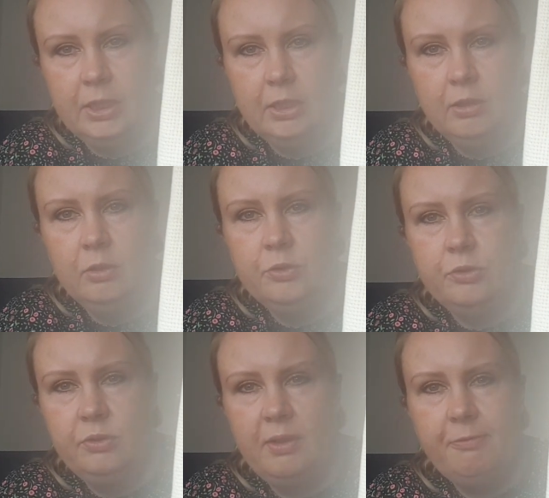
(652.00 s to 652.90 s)
It
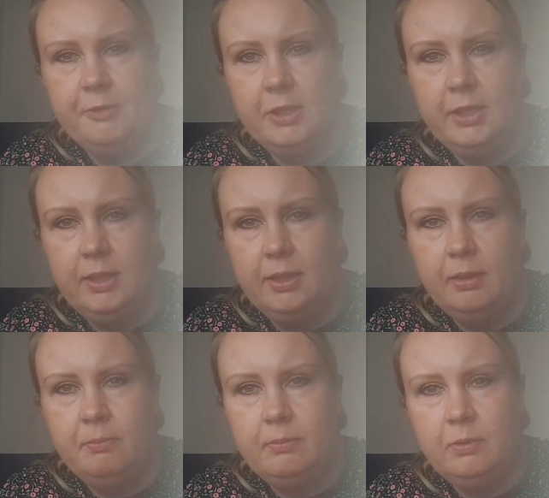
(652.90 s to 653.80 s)
looks definitely
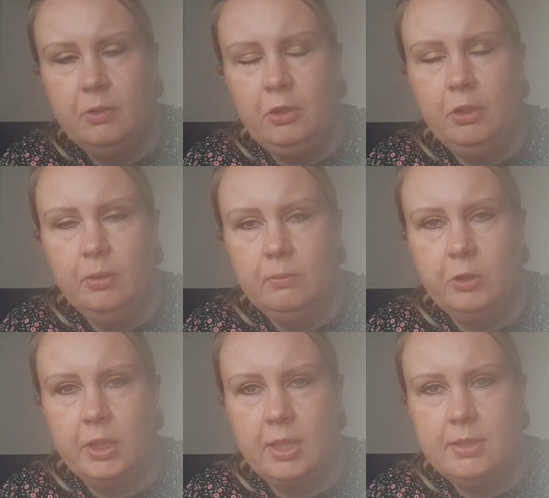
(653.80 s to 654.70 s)
a lot
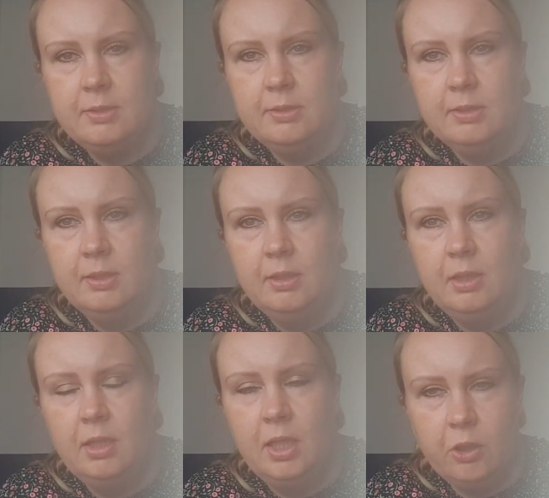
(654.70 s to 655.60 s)

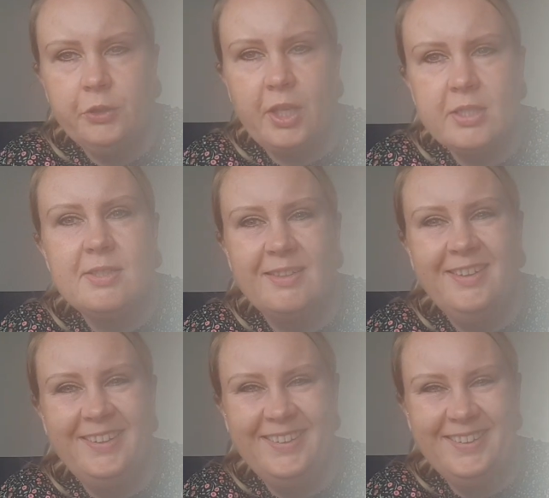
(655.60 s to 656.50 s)
nicer